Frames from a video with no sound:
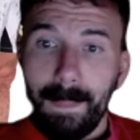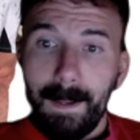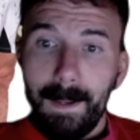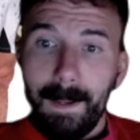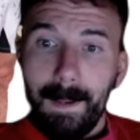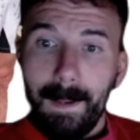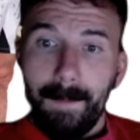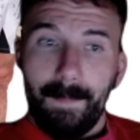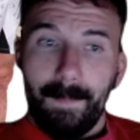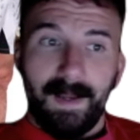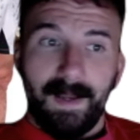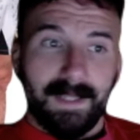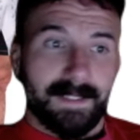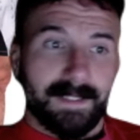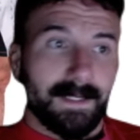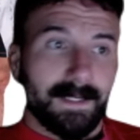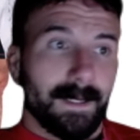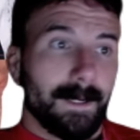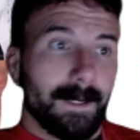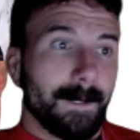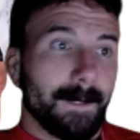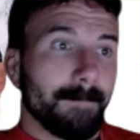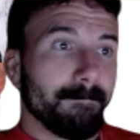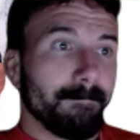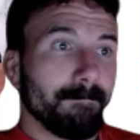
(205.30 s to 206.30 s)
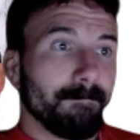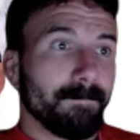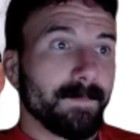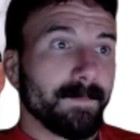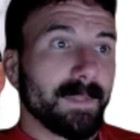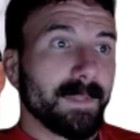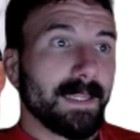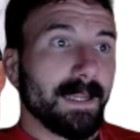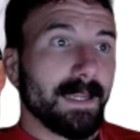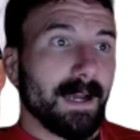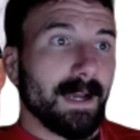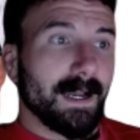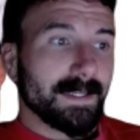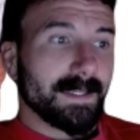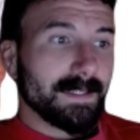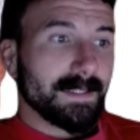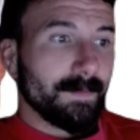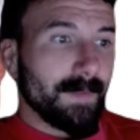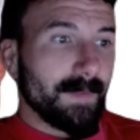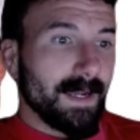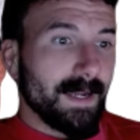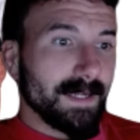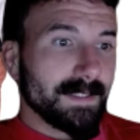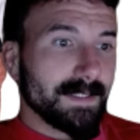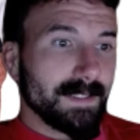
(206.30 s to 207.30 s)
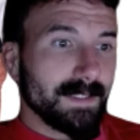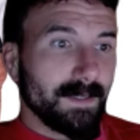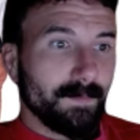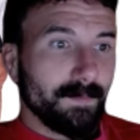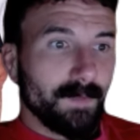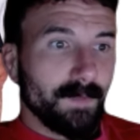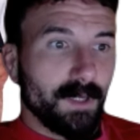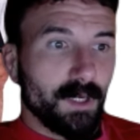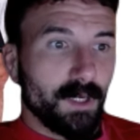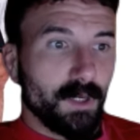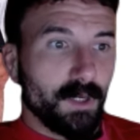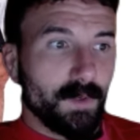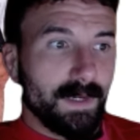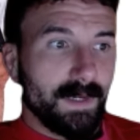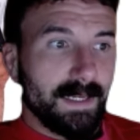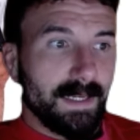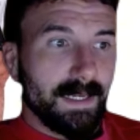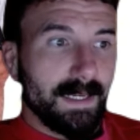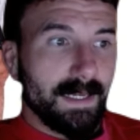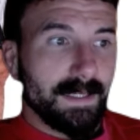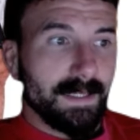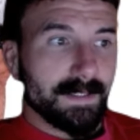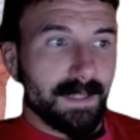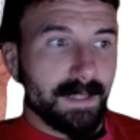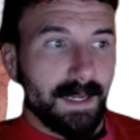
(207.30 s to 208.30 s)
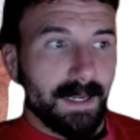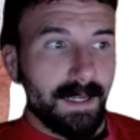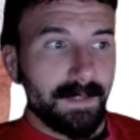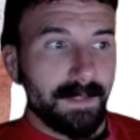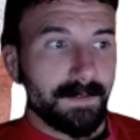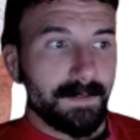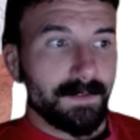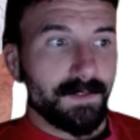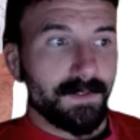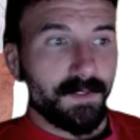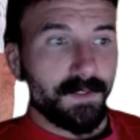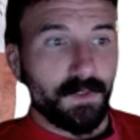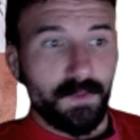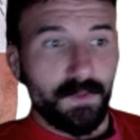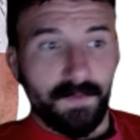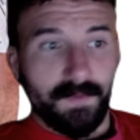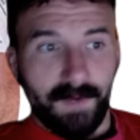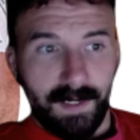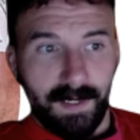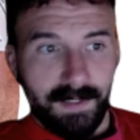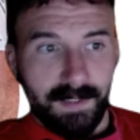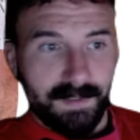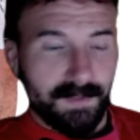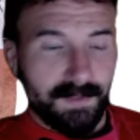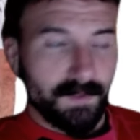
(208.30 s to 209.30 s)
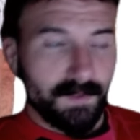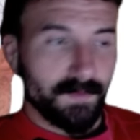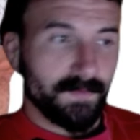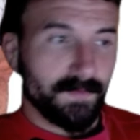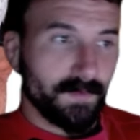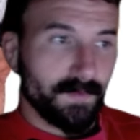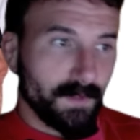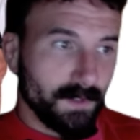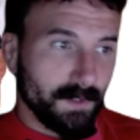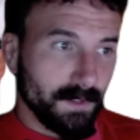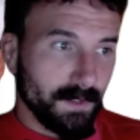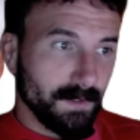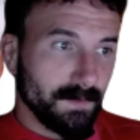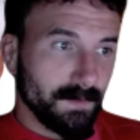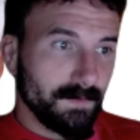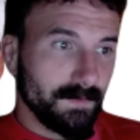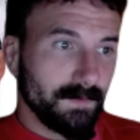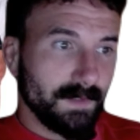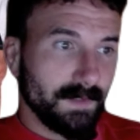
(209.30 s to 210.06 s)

But Azat Maksum, he's got 2 fights so far.